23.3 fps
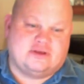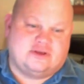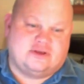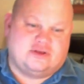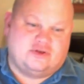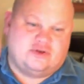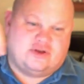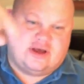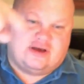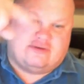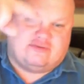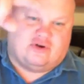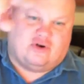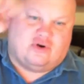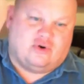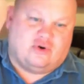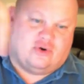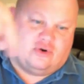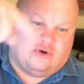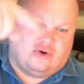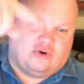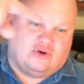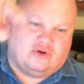you'd have a
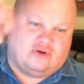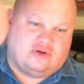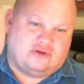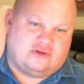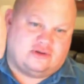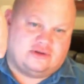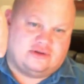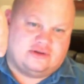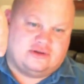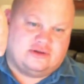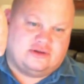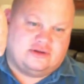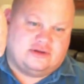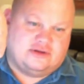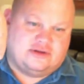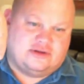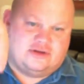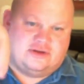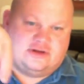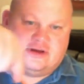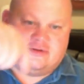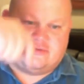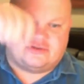hole,
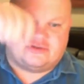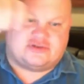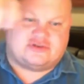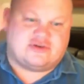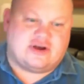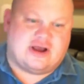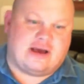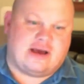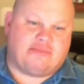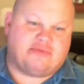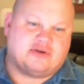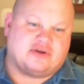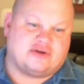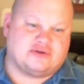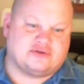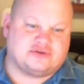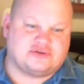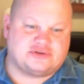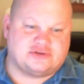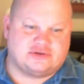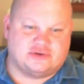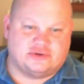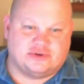you'd have a strap that
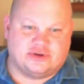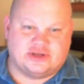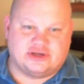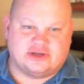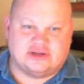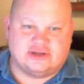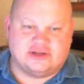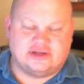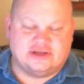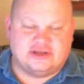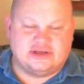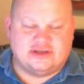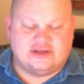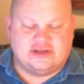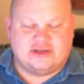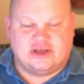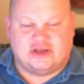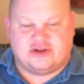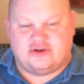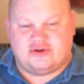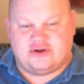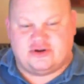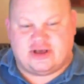goes through it,
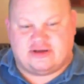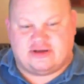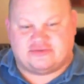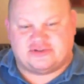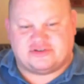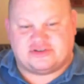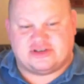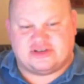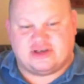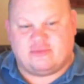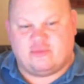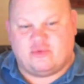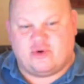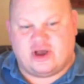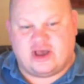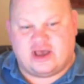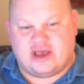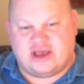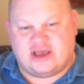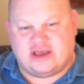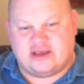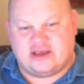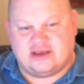and you'd have some
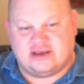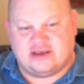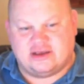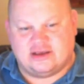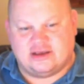way